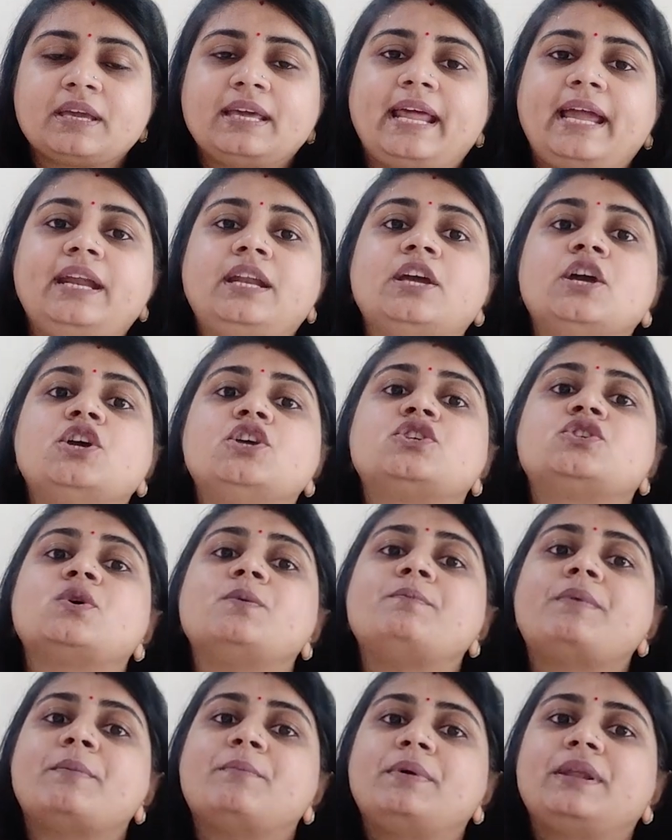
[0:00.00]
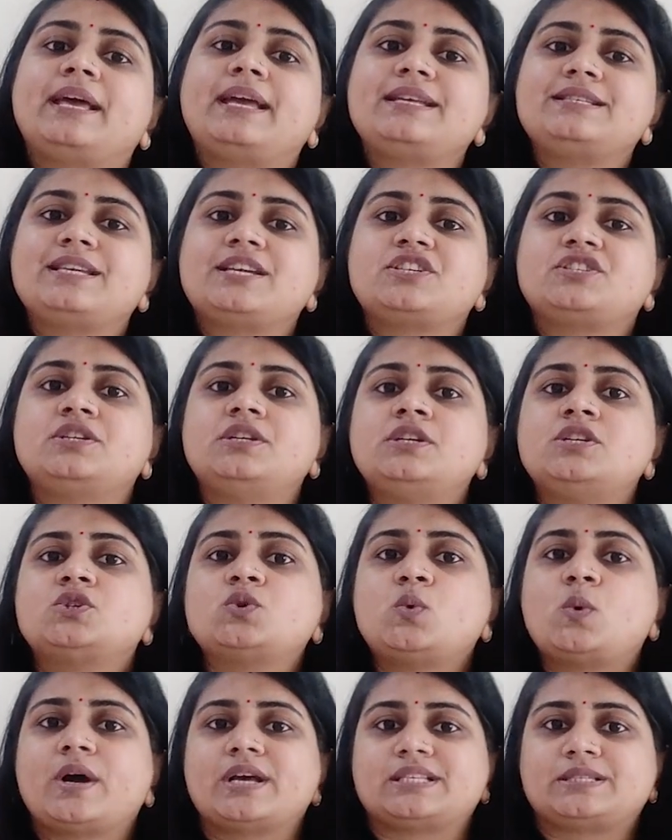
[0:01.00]
Right? So memorization,
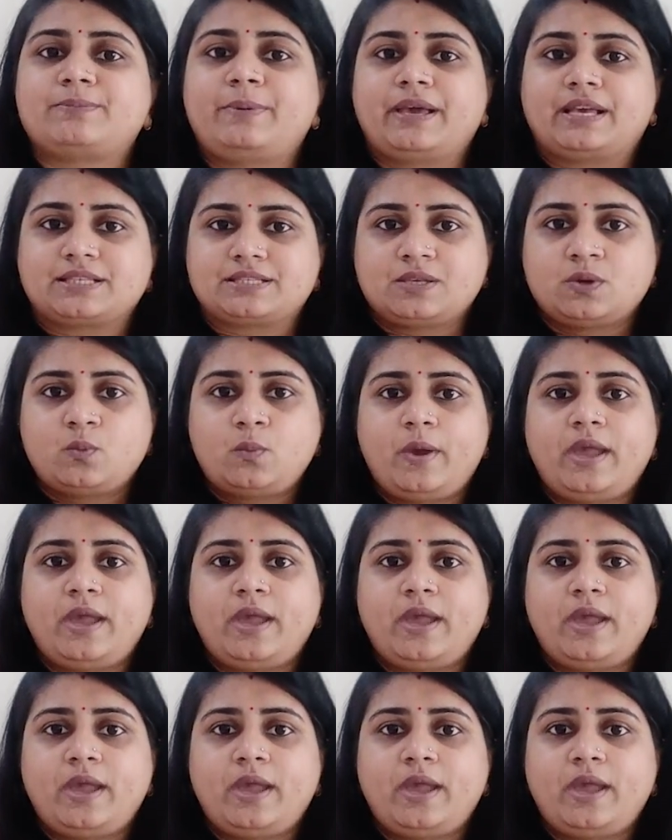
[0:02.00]
two aspects.